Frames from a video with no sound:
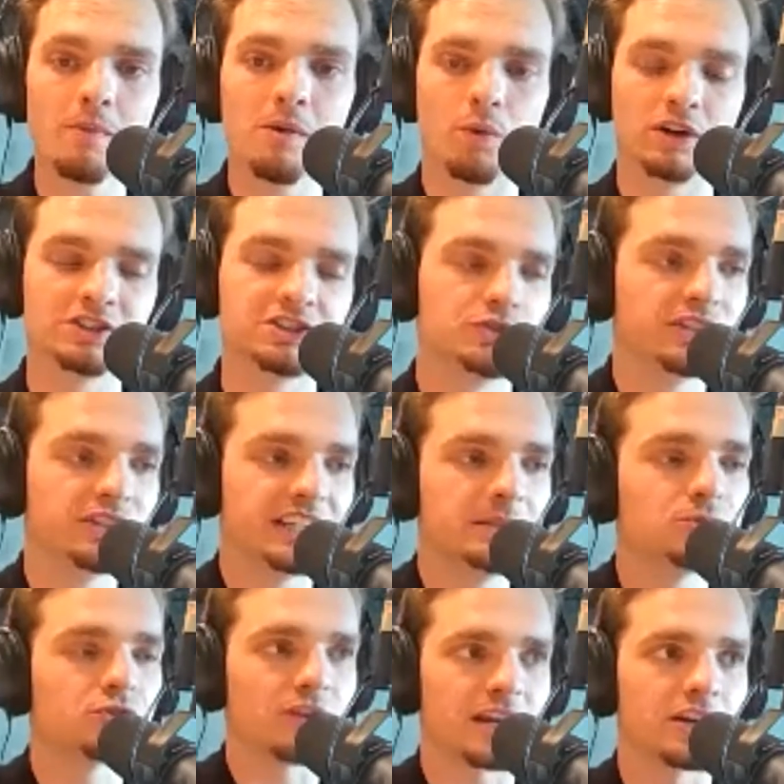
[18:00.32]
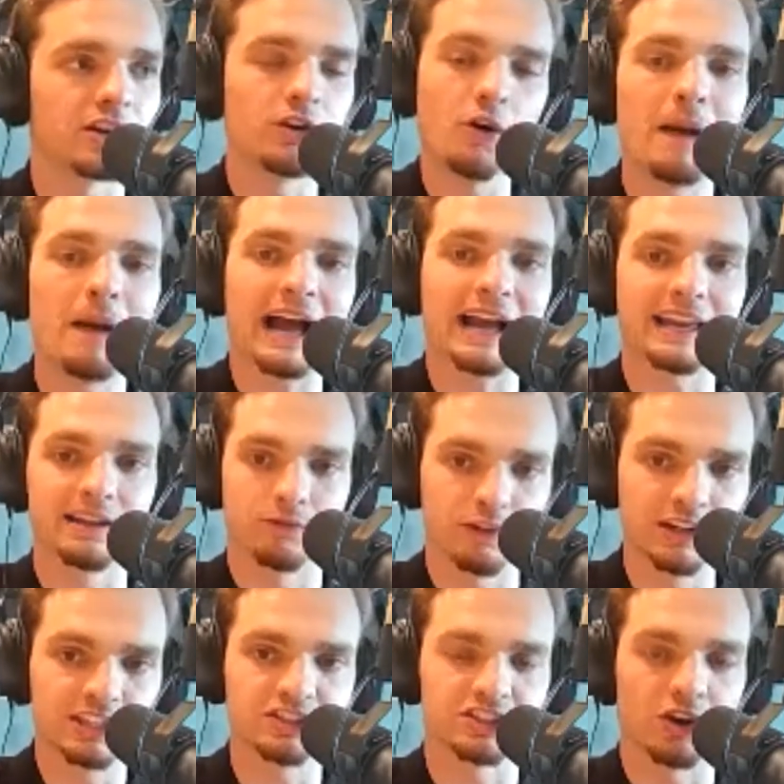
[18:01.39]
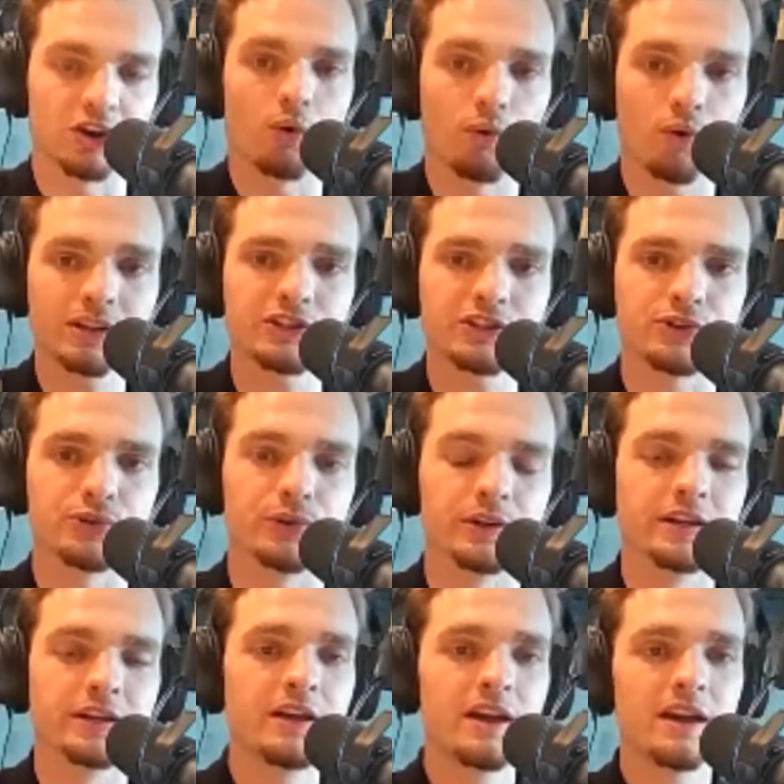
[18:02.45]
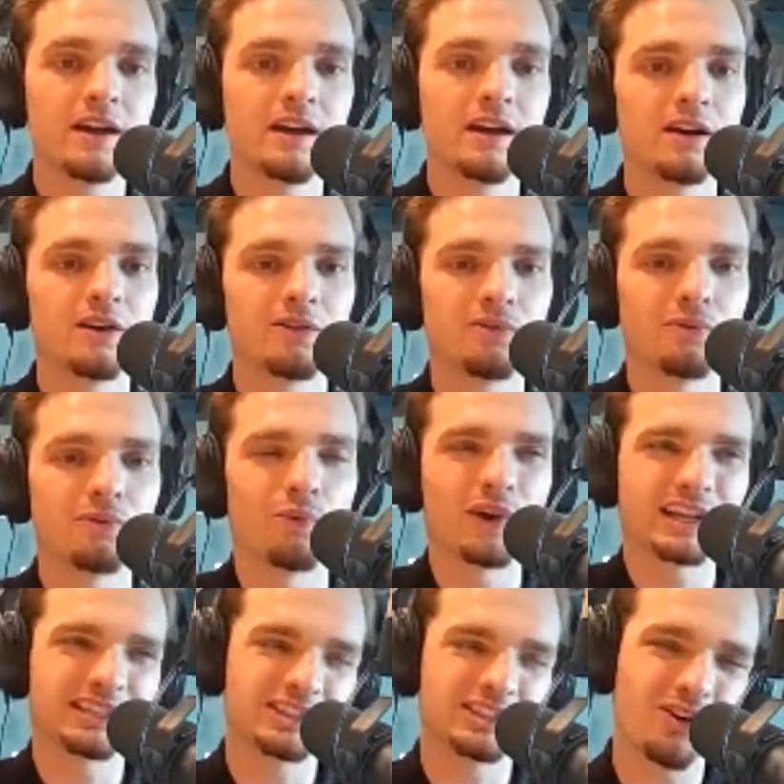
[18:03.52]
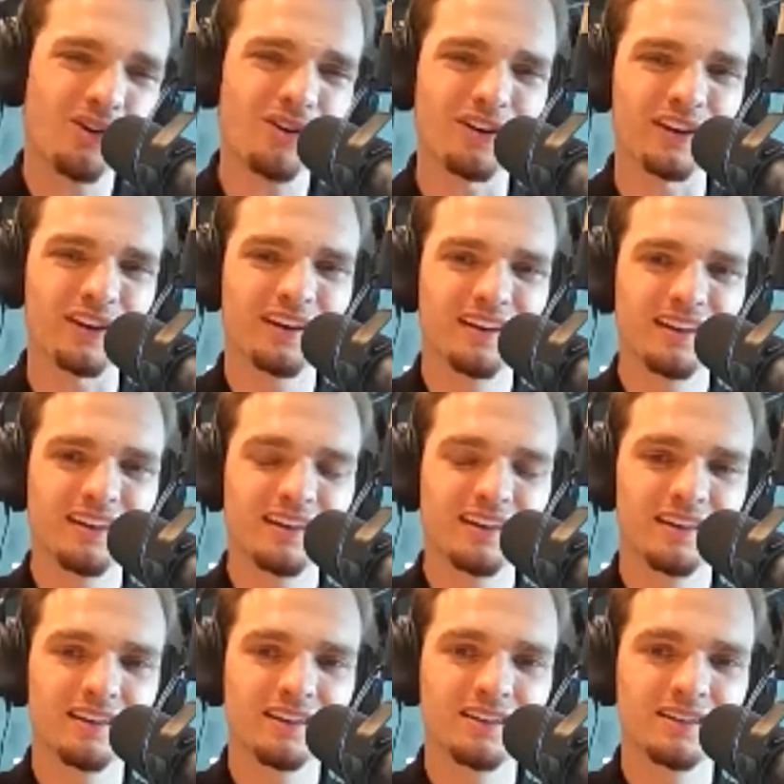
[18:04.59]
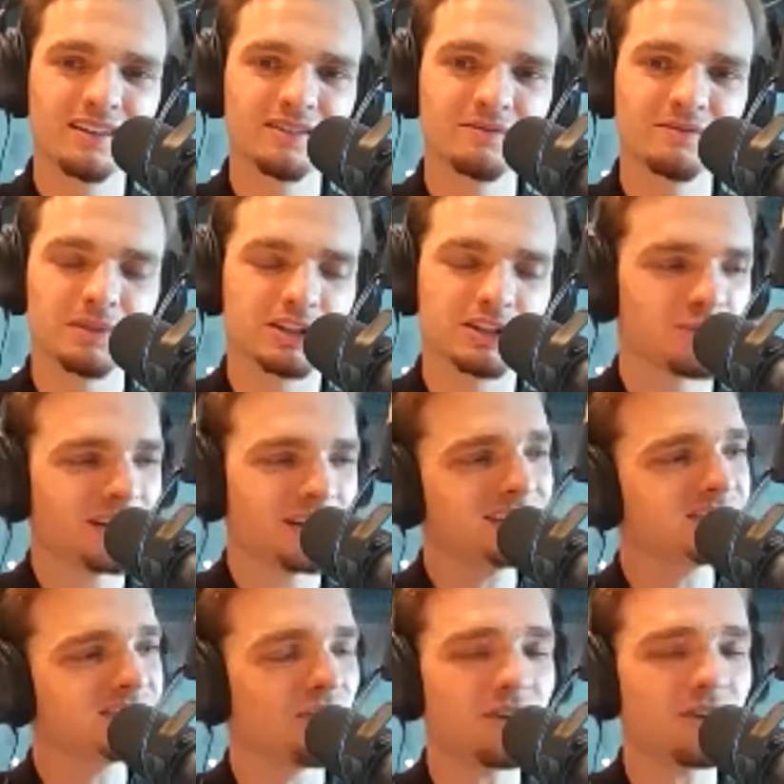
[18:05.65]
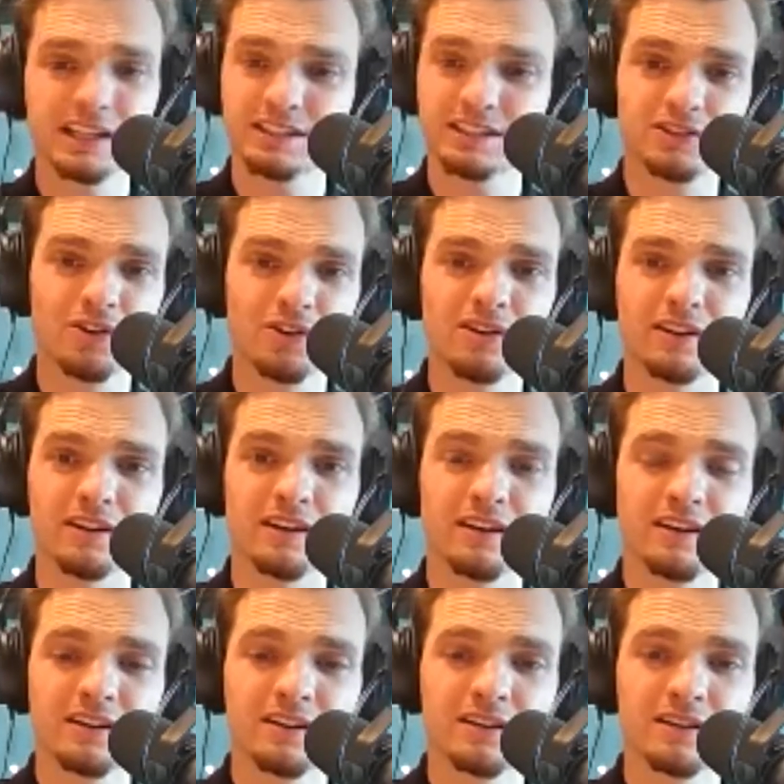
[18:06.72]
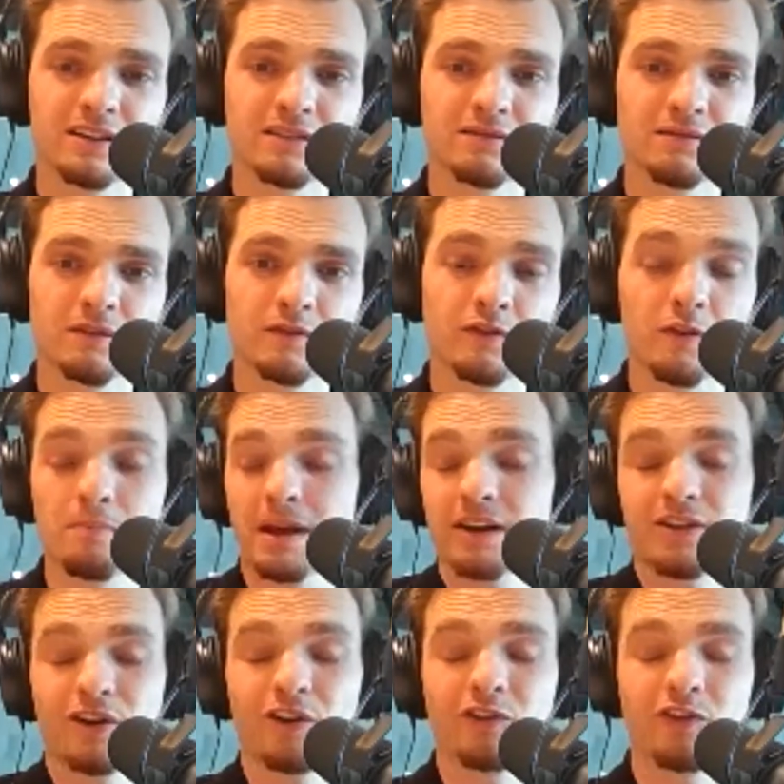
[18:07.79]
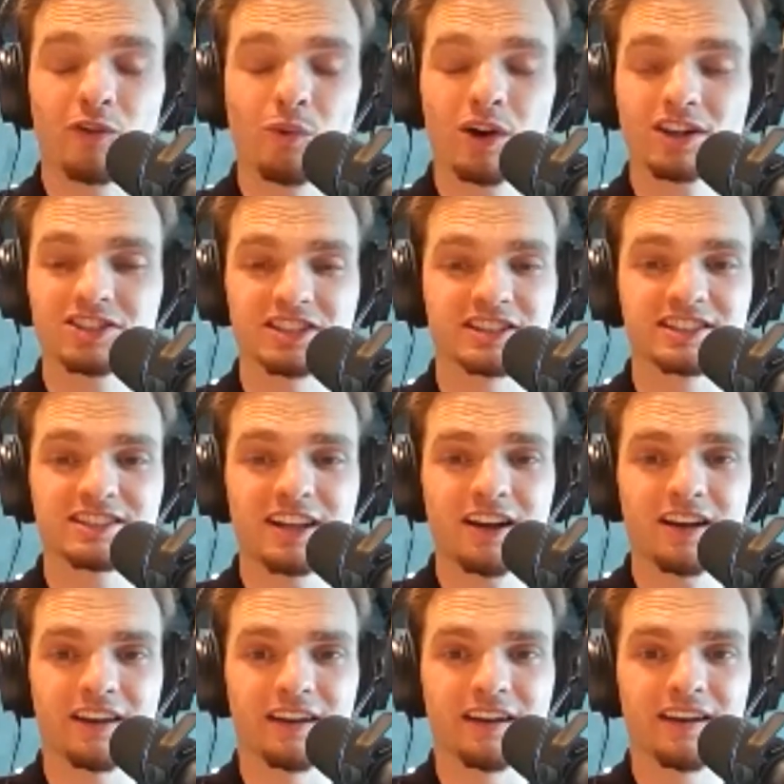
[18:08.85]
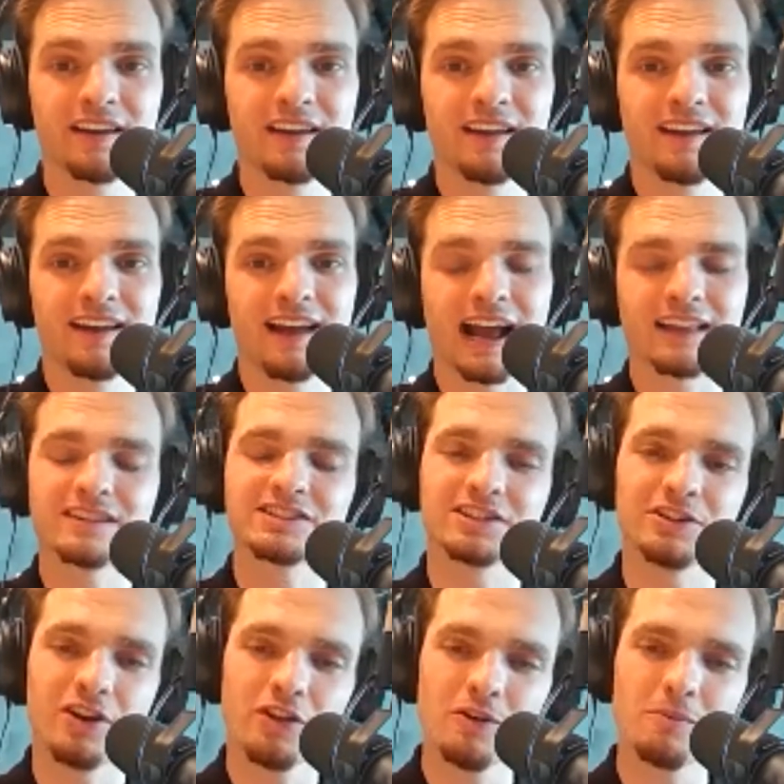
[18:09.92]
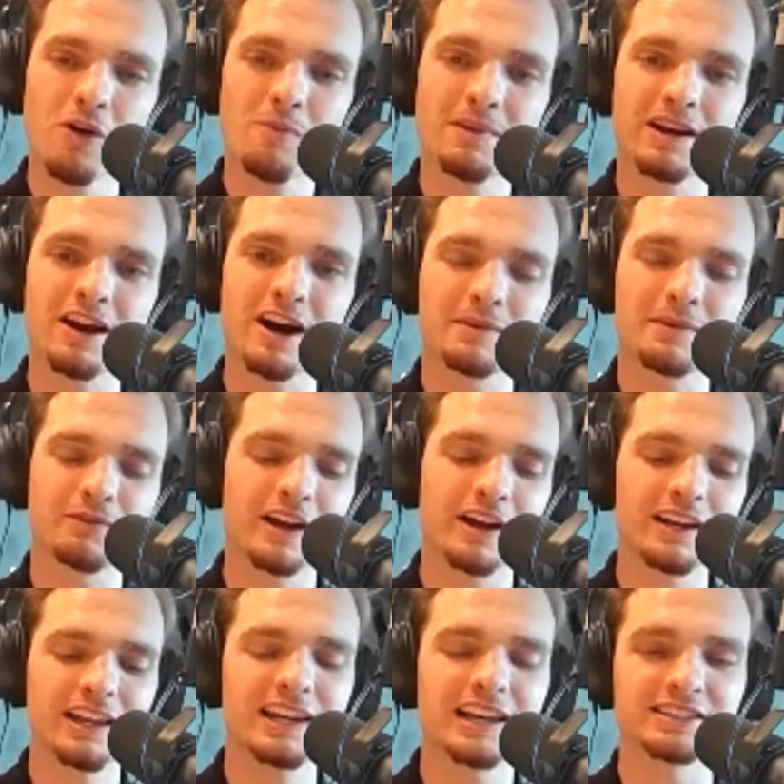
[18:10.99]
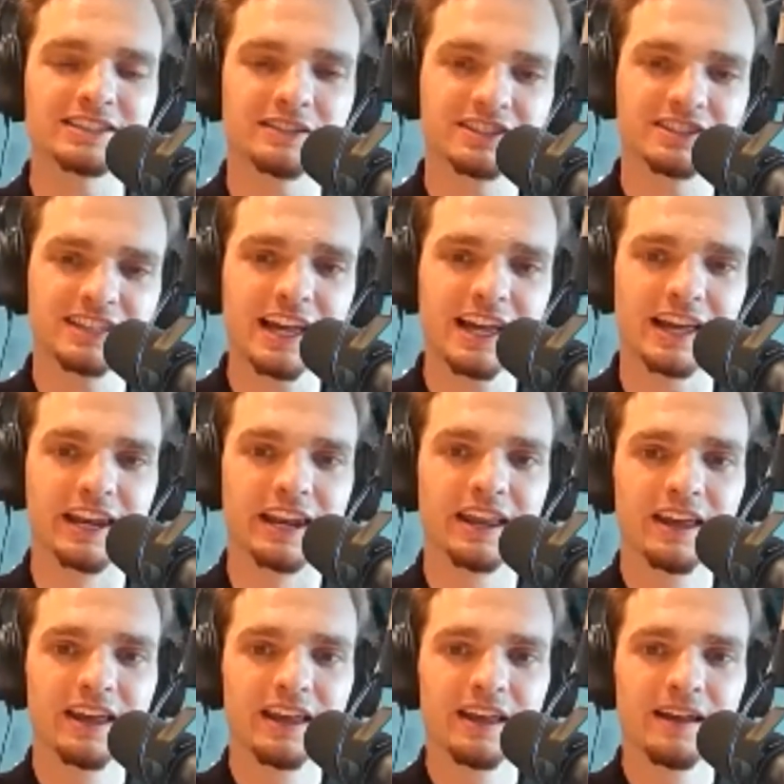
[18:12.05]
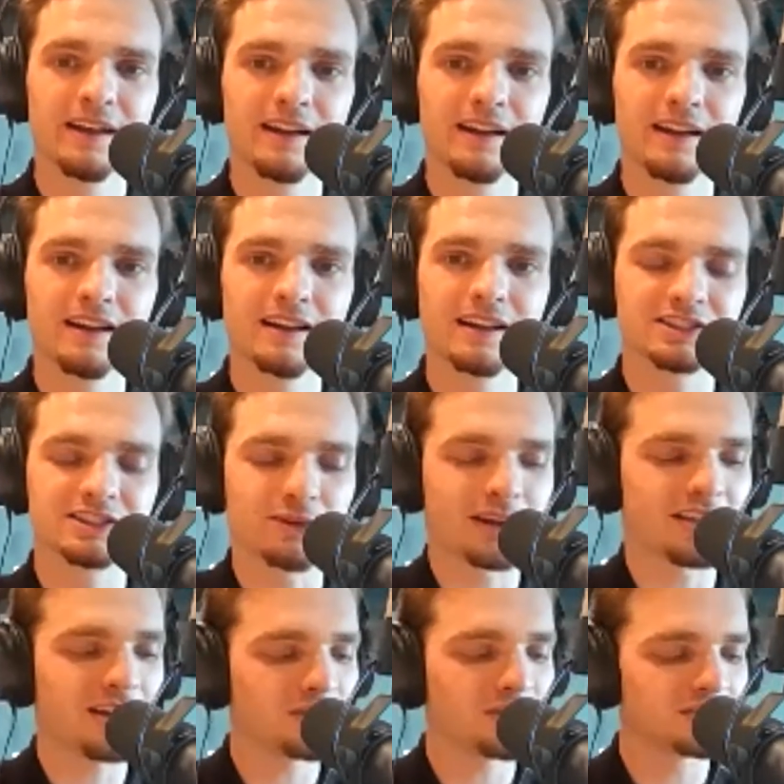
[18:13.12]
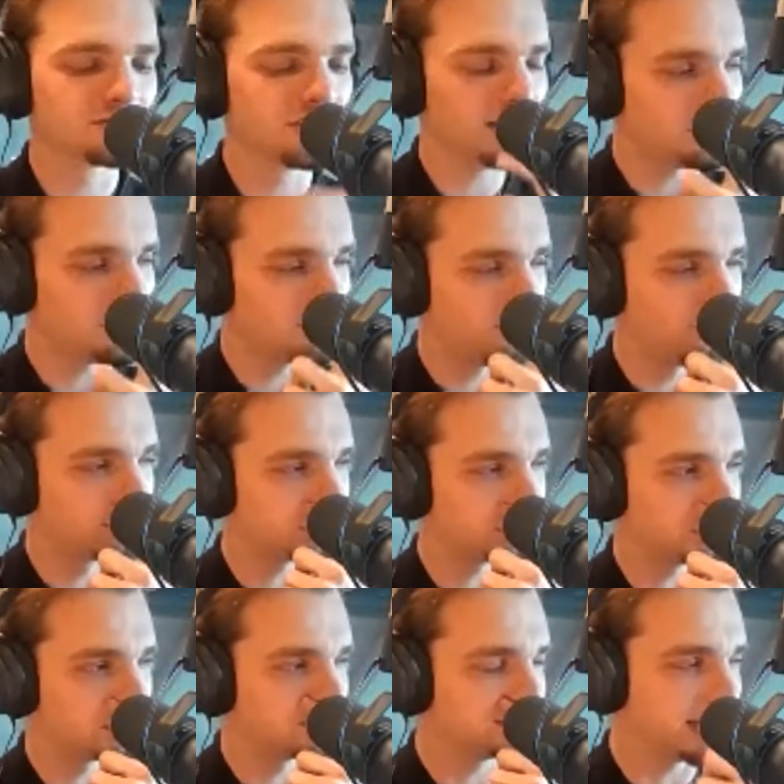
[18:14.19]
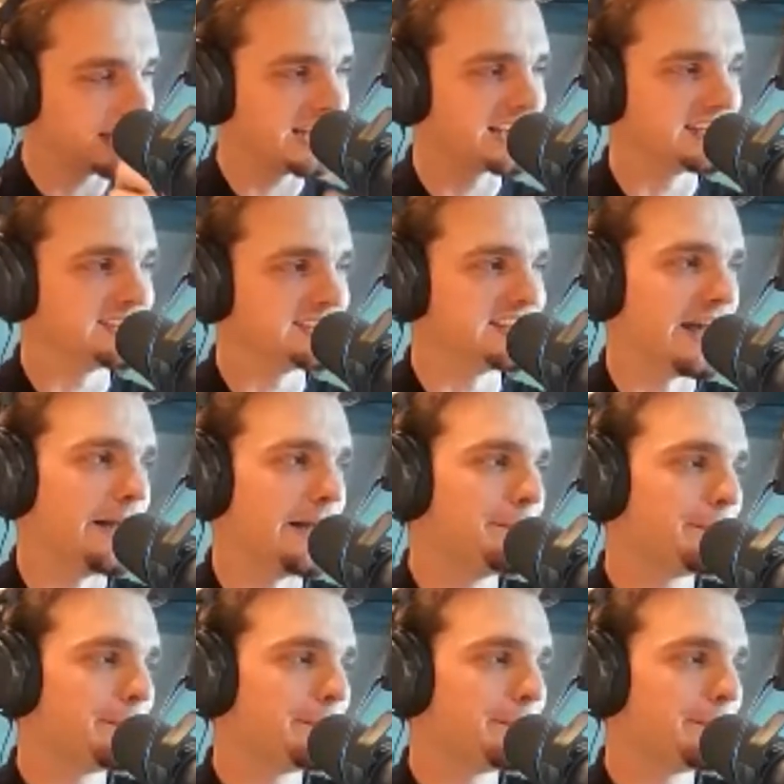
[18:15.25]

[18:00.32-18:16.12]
once and you keep trying to go back and reach and hold on to it when it's gone. Because when it's gone, it's gone. For better or for worse, it's done. And there's another moment coming right in, as I've said. And so I think what's really important to understand is that